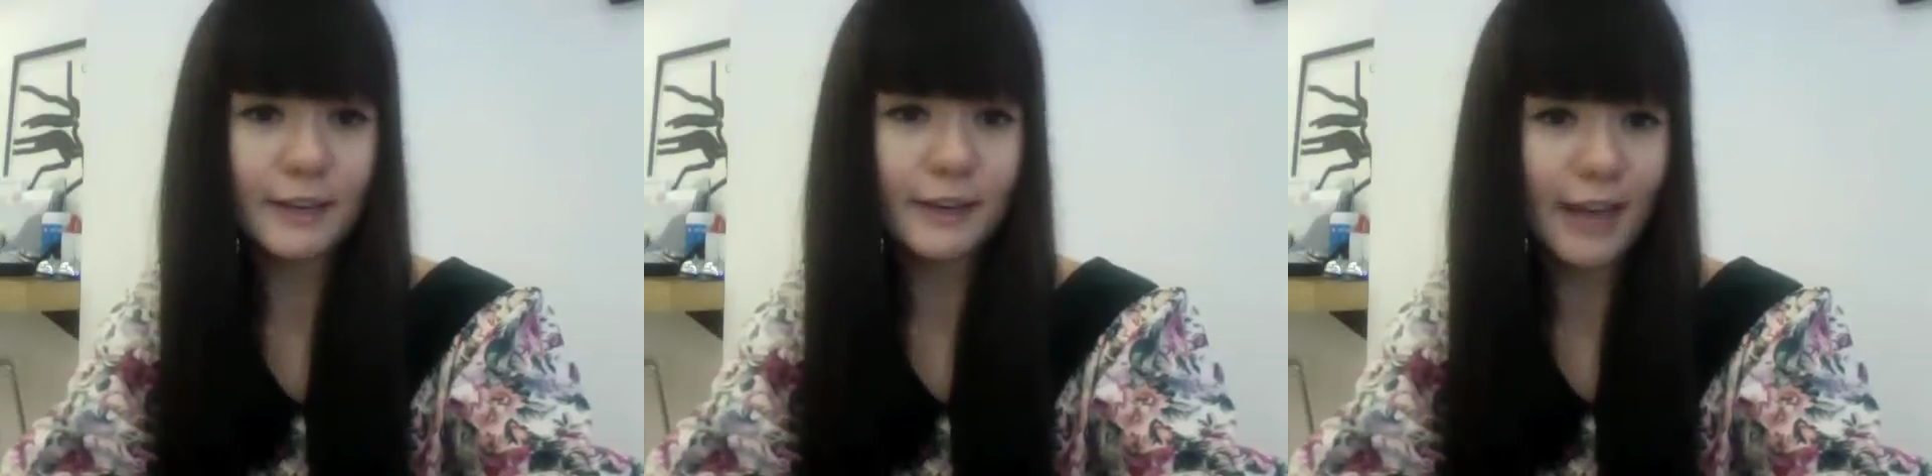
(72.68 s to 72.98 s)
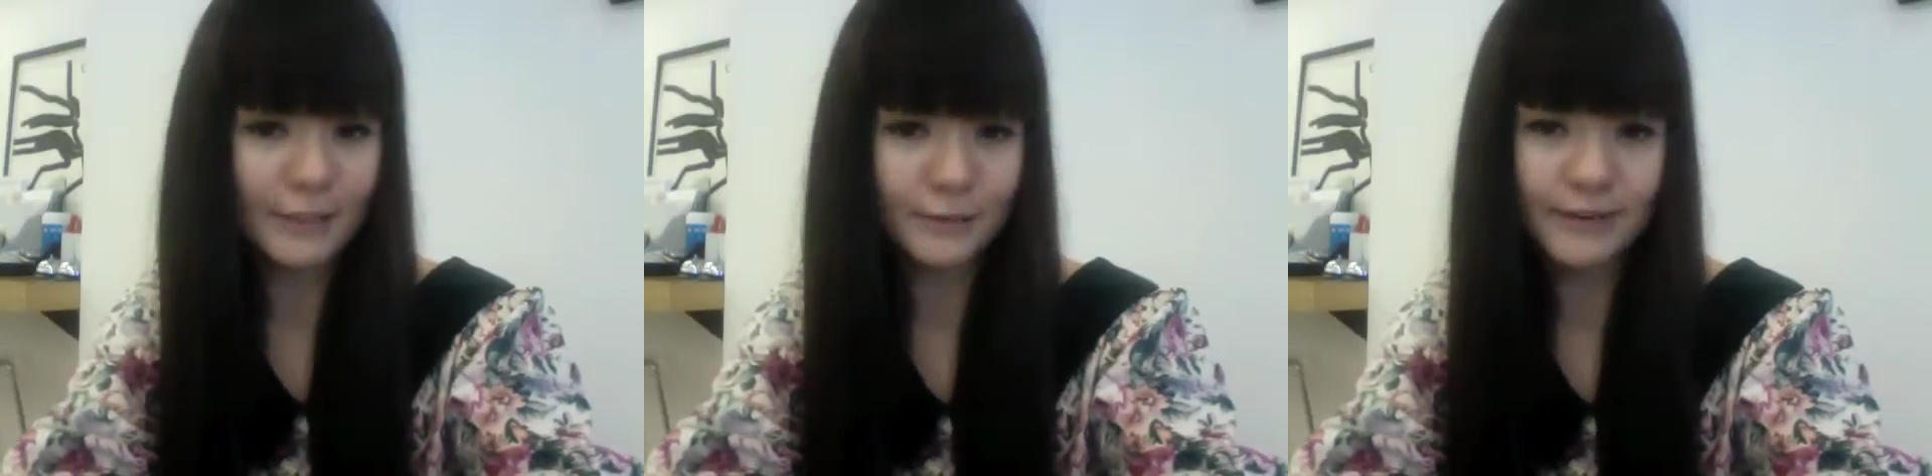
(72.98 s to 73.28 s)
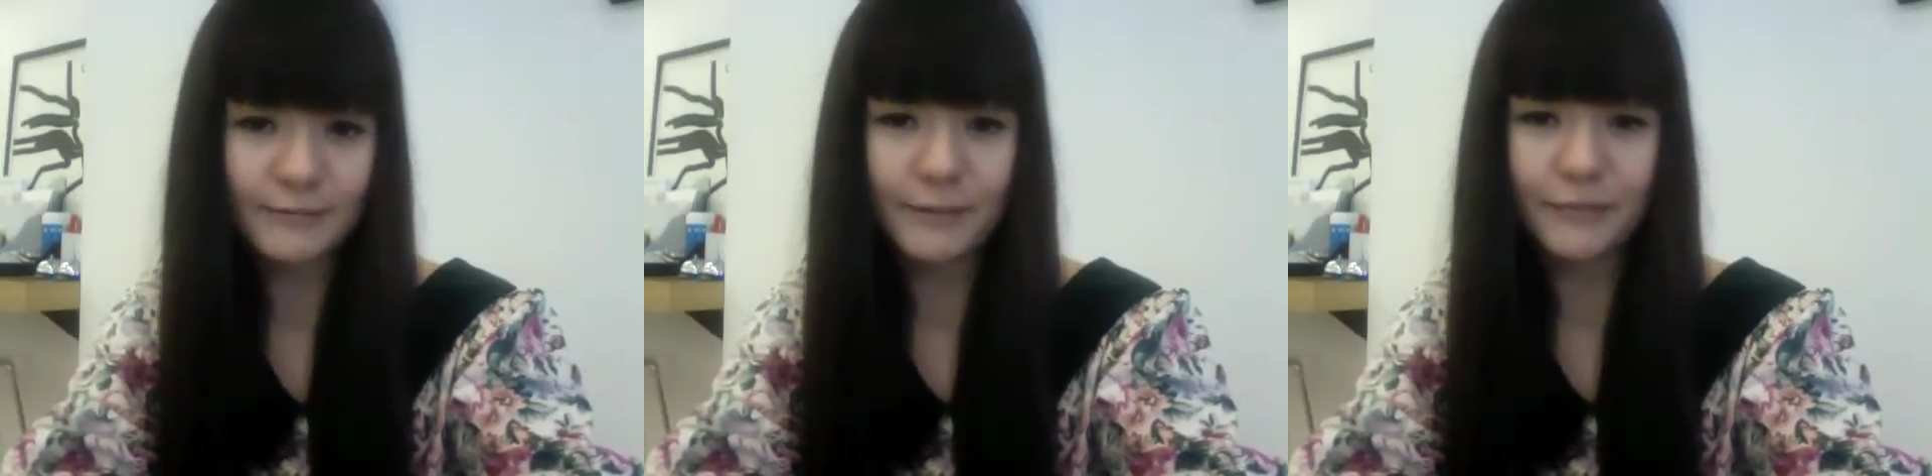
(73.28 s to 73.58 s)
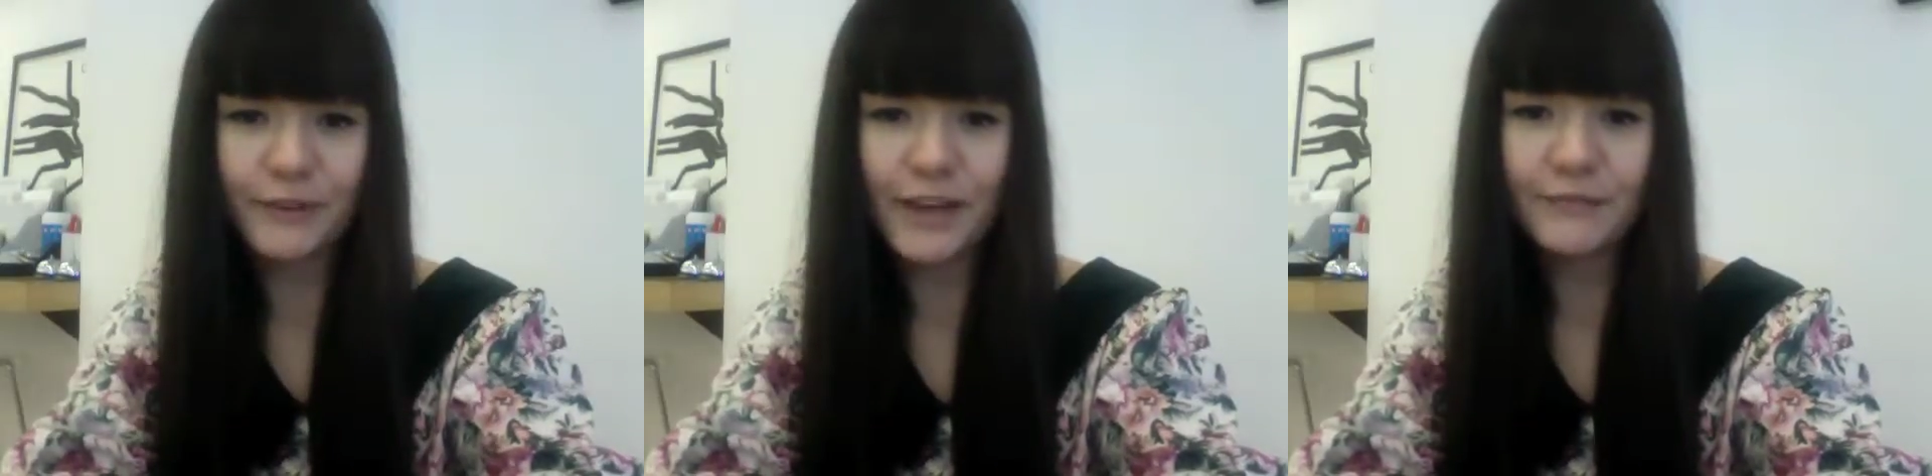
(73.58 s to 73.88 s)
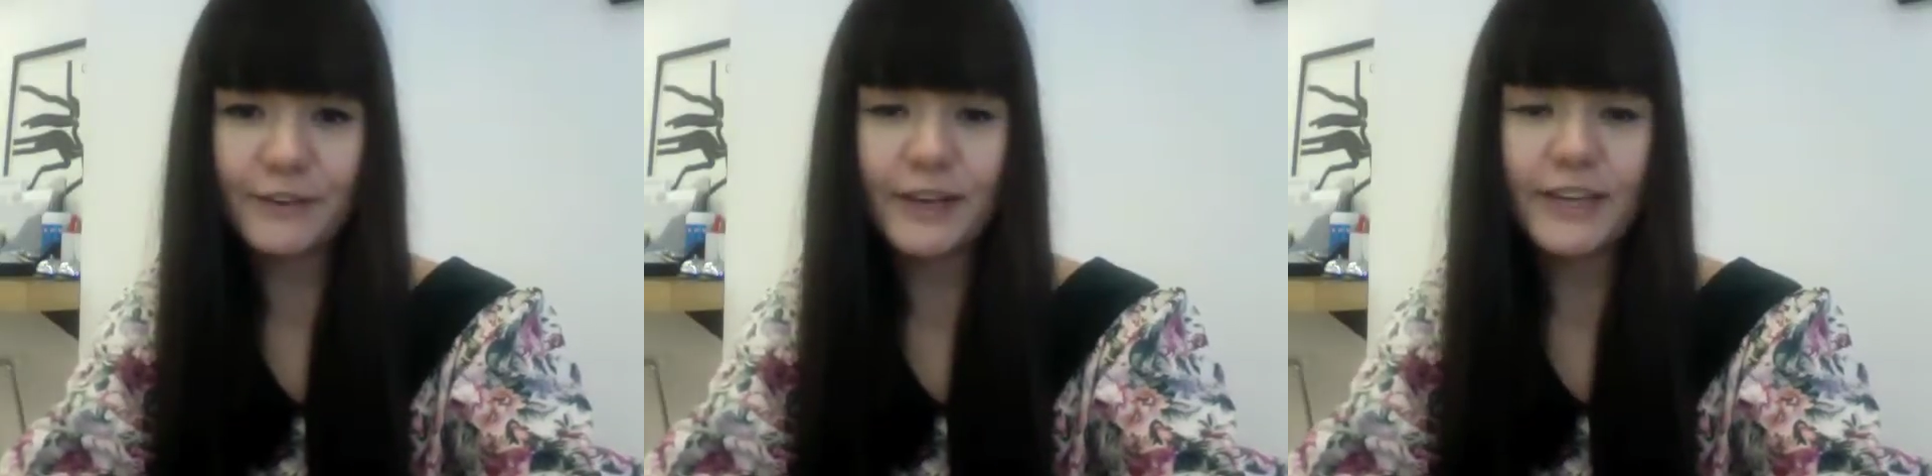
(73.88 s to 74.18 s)
Last one, number five,
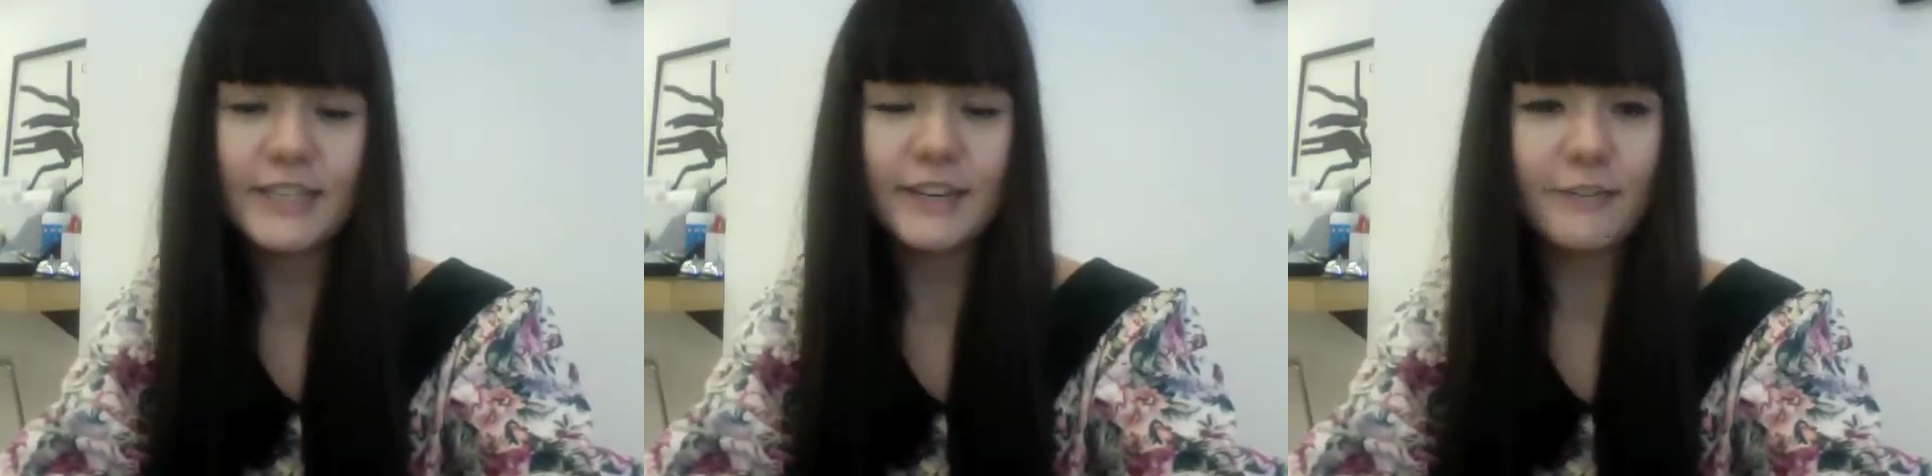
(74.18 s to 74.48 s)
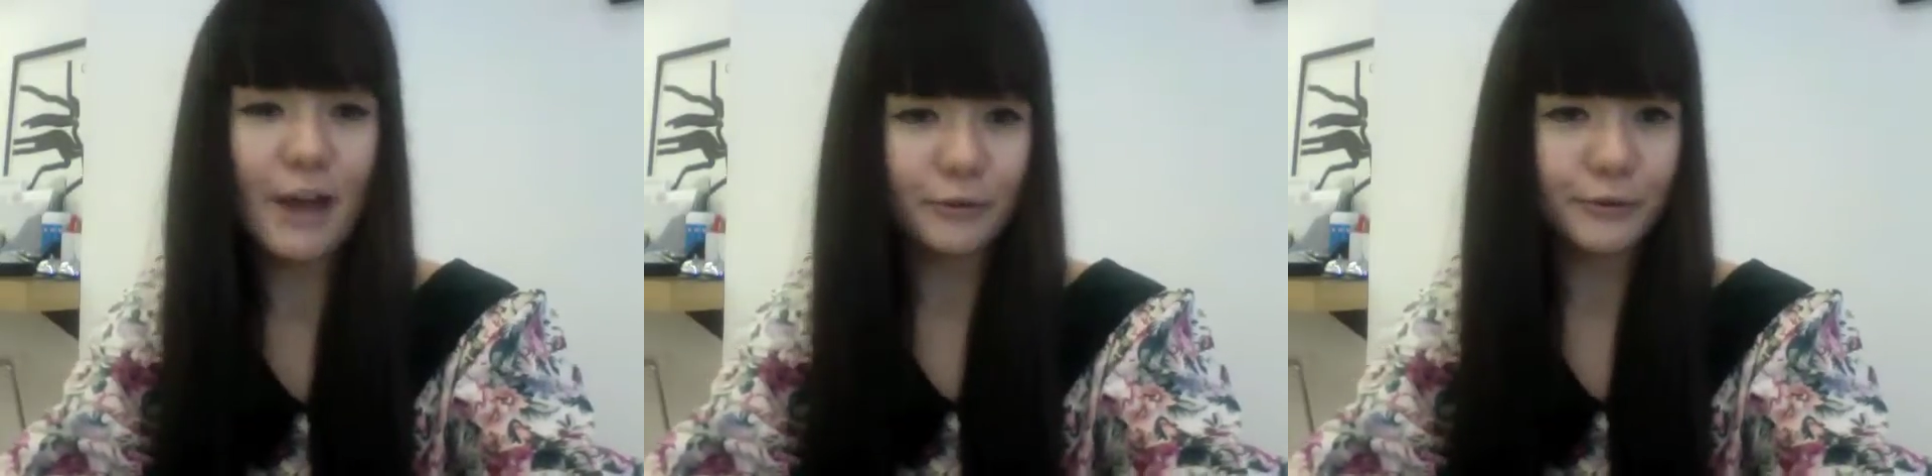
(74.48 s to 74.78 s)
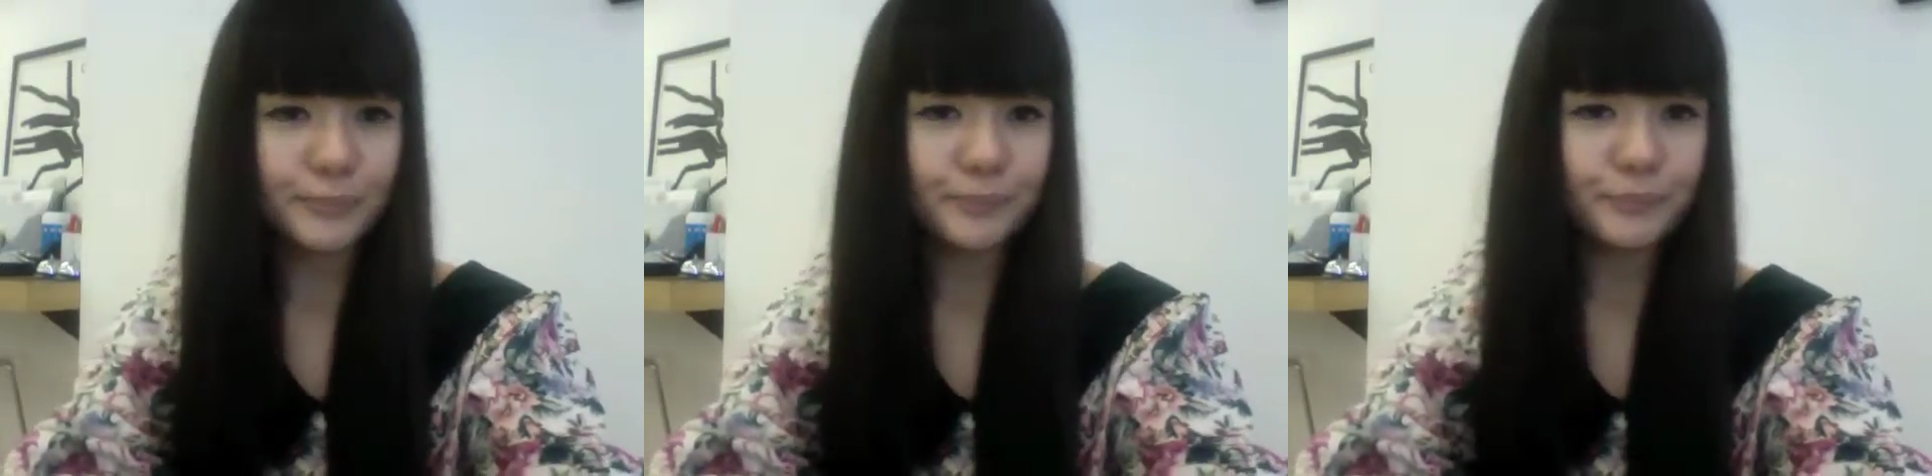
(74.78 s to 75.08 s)
devout